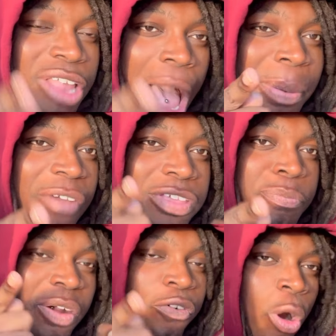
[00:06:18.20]
top off this
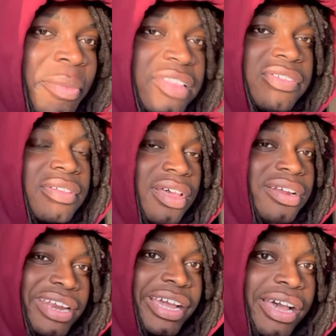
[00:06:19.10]
performance,
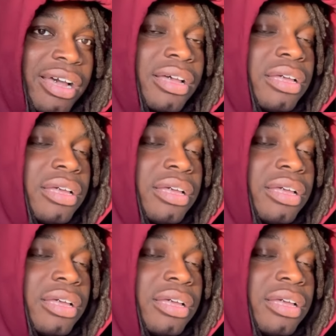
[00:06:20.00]
nigga.